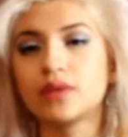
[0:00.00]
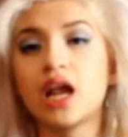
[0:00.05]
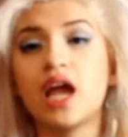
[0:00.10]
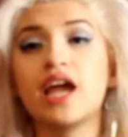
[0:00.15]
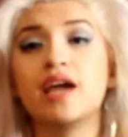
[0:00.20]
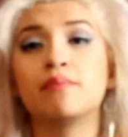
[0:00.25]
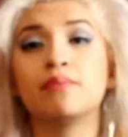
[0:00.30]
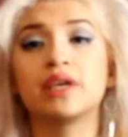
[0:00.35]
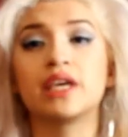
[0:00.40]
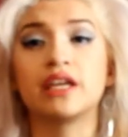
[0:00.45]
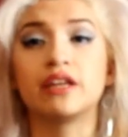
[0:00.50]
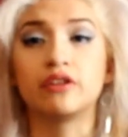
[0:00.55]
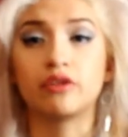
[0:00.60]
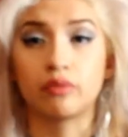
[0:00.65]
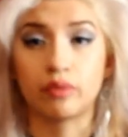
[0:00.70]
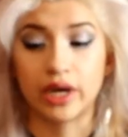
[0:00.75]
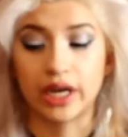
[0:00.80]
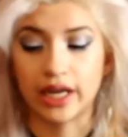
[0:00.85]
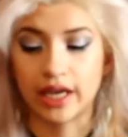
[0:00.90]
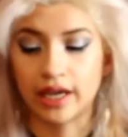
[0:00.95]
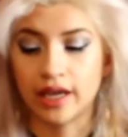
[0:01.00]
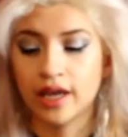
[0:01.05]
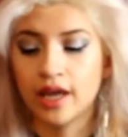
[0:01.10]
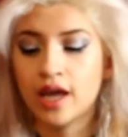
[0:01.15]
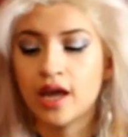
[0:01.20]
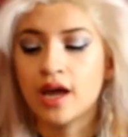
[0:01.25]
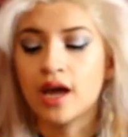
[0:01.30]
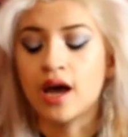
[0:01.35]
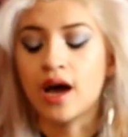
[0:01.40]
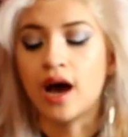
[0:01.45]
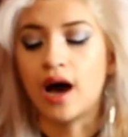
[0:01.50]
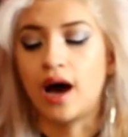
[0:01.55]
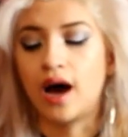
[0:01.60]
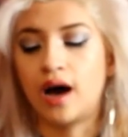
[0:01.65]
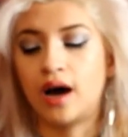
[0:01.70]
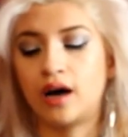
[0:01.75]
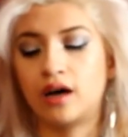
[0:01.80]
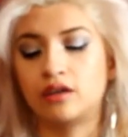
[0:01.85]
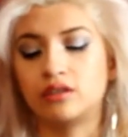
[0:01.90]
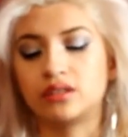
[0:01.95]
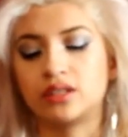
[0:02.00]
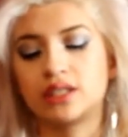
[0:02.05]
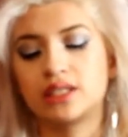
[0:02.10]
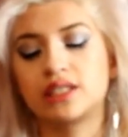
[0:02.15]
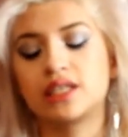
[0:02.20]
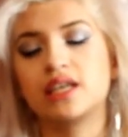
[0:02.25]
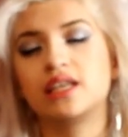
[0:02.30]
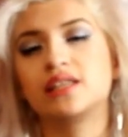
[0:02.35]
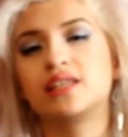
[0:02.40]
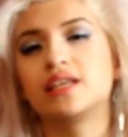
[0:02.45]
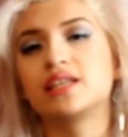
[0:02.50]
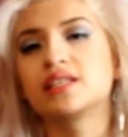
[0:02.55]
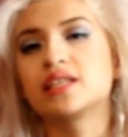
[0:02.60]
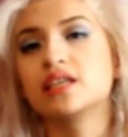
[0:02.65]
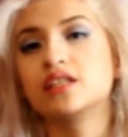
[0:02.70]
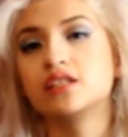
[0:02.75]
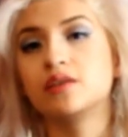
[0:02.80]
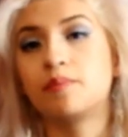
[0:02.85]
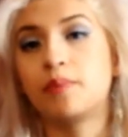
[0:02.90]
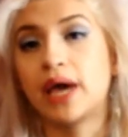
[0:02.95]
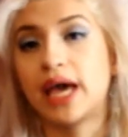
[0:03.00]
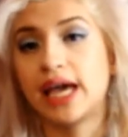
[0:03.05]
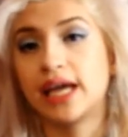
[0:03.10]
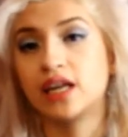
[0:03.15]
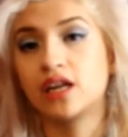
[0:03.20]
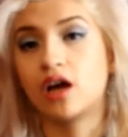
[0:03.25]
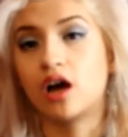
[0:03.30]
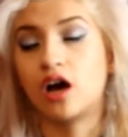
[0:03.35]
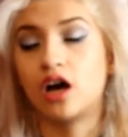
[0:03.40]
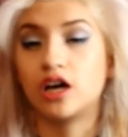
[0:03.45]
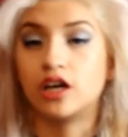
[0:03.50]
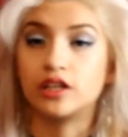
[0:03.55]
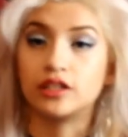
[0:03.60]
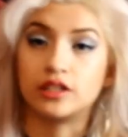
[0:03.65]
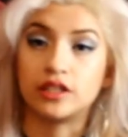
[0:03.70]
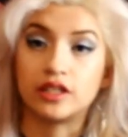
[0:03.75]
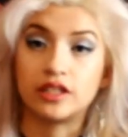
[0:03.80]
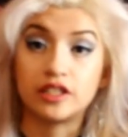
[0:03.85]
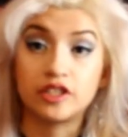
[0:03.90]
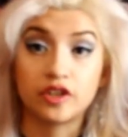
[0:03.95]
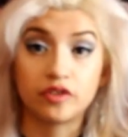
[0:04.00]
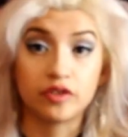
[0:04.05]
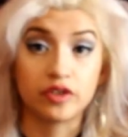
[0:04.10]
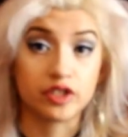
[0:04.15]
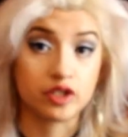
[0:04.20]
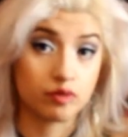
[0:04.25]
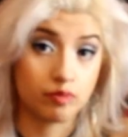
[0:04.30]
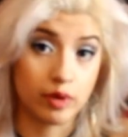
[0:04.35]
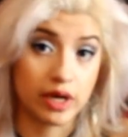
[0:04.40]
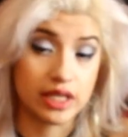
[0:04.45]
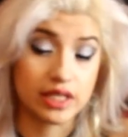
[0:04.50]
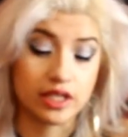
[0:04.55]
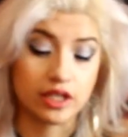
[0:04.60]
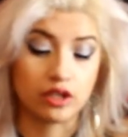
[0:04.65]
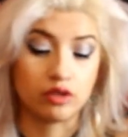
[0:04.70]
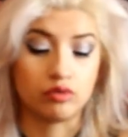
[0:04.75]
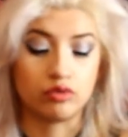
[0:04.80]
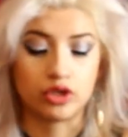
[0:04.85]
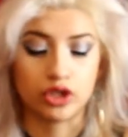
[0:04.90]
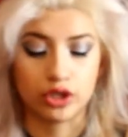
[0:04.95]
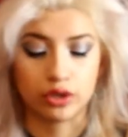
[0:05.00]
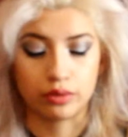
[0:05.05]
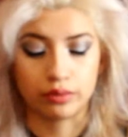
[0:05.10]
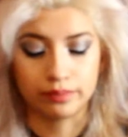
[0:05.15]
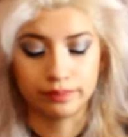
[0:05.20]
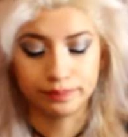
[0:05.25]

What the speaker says: and begin the reading. This can depend on the different spreads that you do.